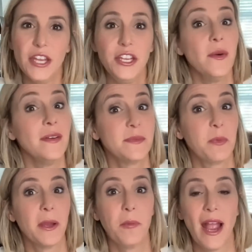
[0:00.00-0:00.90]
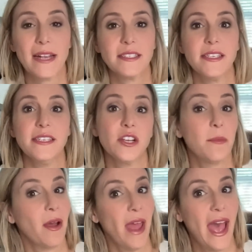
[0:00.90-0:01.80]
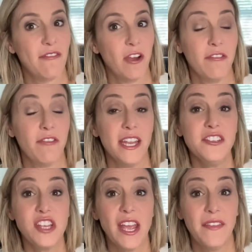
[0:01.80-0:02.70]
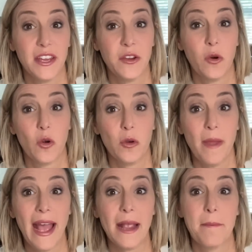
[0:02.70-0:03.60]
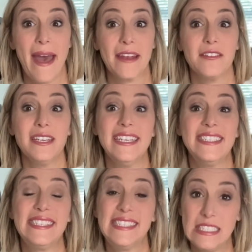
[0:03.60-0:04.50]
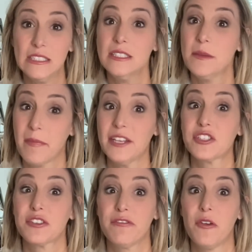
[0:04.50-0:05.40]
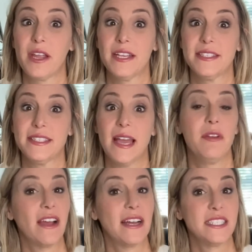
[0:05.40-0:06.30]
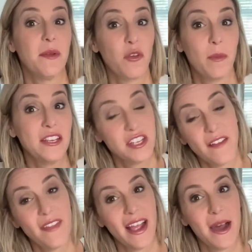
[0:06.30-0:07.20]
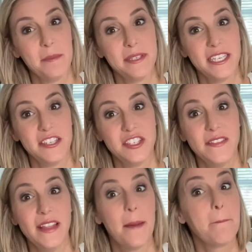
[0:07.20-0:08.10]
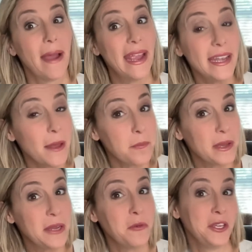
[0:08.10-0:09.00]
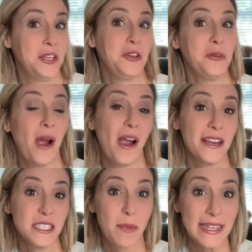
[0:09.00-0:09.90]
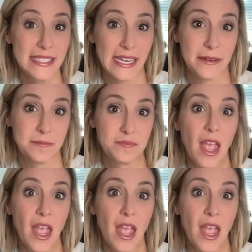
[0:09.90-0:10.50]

UF spring practices are about halfway finished, and the quarterback battle is still the major focus. And we've got some information on that competition that might not be what you are expecting.